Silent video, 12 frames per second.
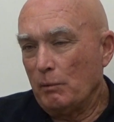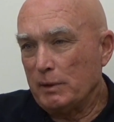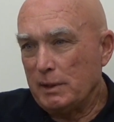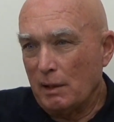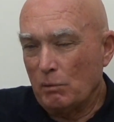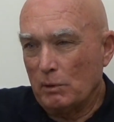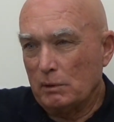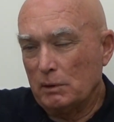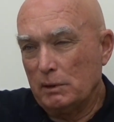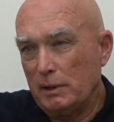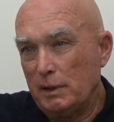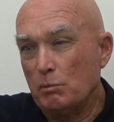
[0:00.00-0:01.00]
went down where
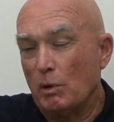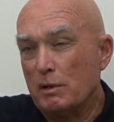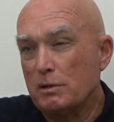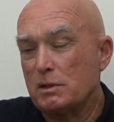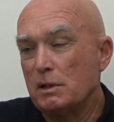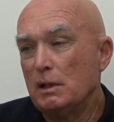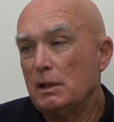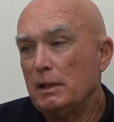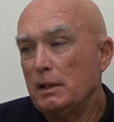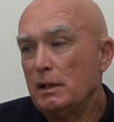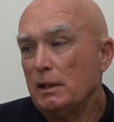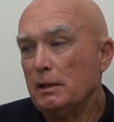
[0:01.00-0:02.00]
he was
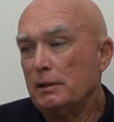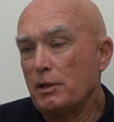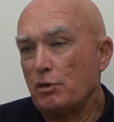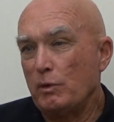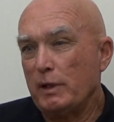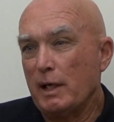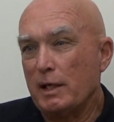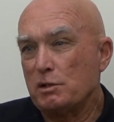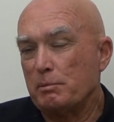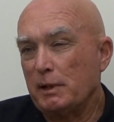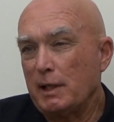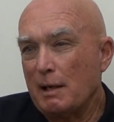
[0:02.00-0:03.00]
and the three guys
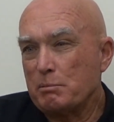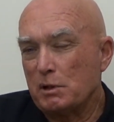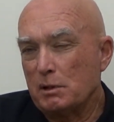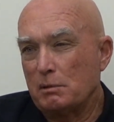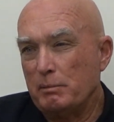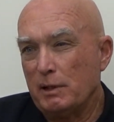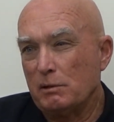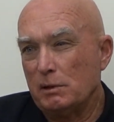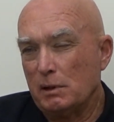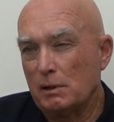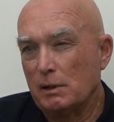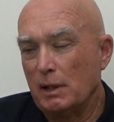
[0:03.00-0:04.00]
who had been captured, the commander and
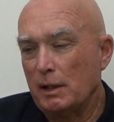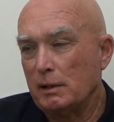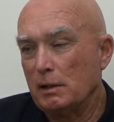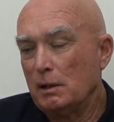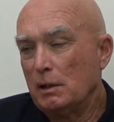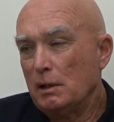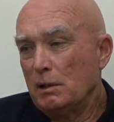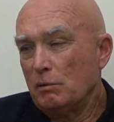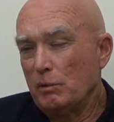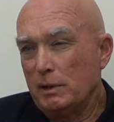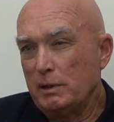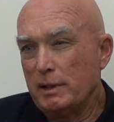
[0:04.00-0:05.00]
the other guy,
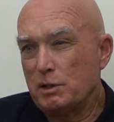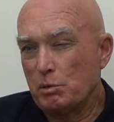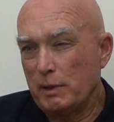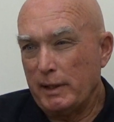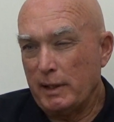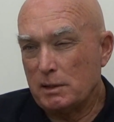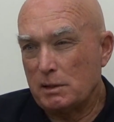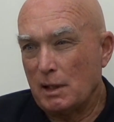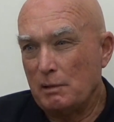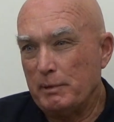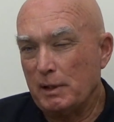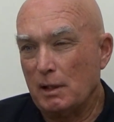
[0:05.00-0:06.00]
were in a ditch with their hands
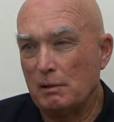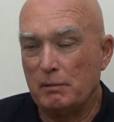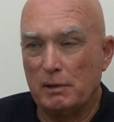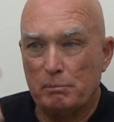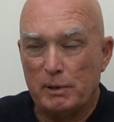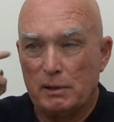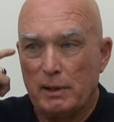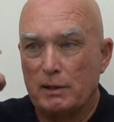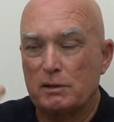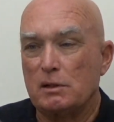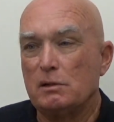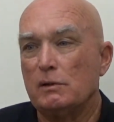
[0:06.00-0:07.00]
tied behind them. They had been
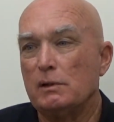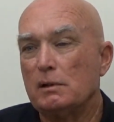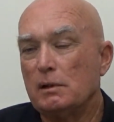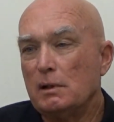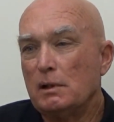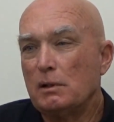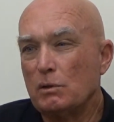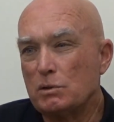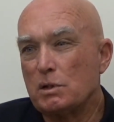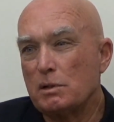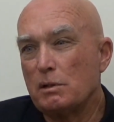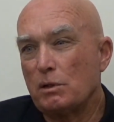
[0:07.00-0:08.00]
executed.
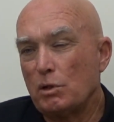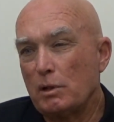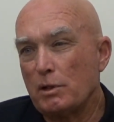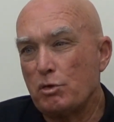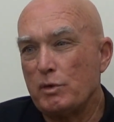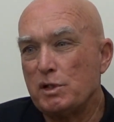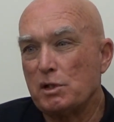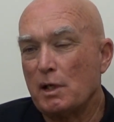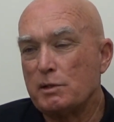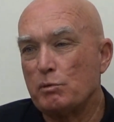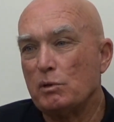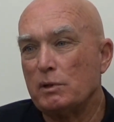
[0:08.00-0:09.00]
Those are the three
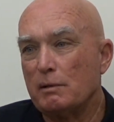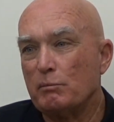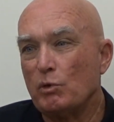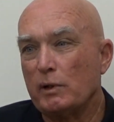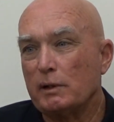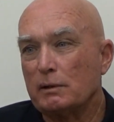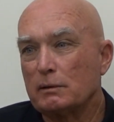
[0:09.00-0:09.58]
shots we heard that morning.